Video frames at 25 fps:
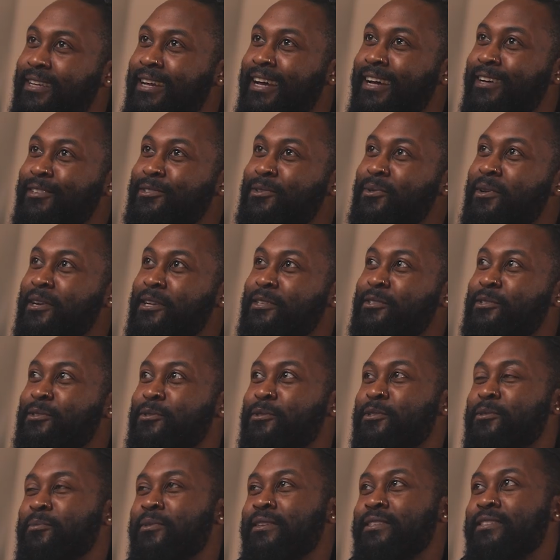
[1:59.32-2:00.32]
How do I
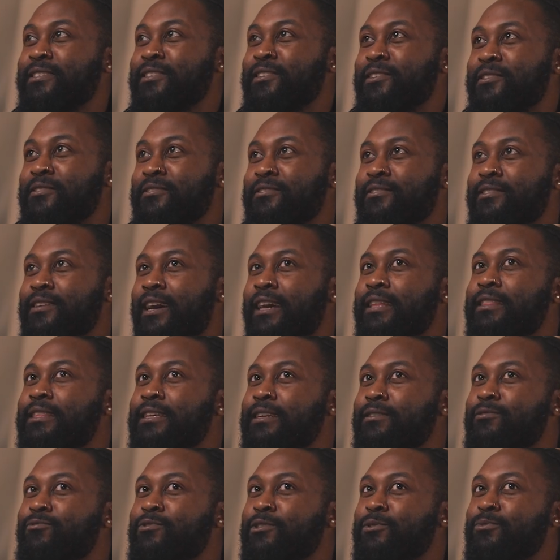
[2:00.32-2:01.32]
introduce myself? I
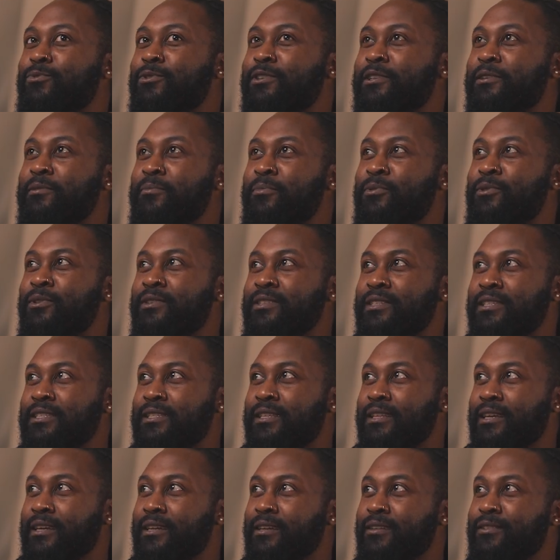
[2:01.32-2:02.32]
think what's really important
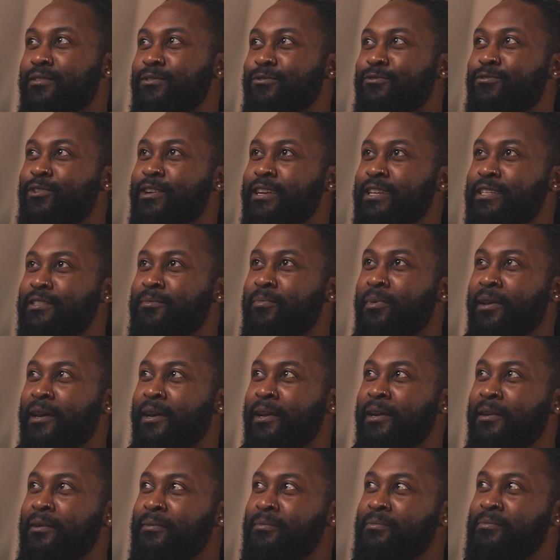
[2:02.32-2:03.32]
is like raised
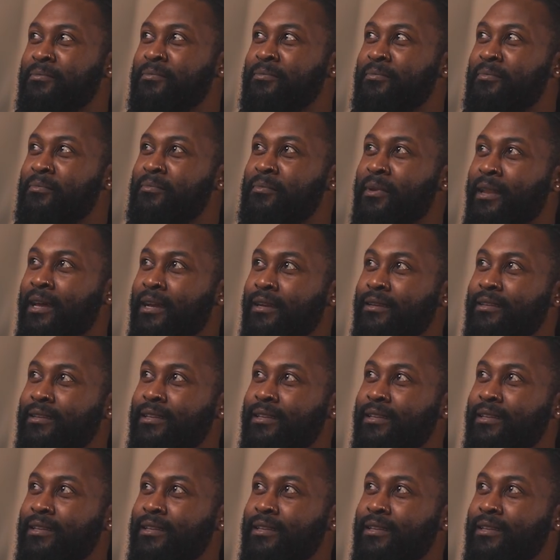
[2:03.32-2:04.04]
by Black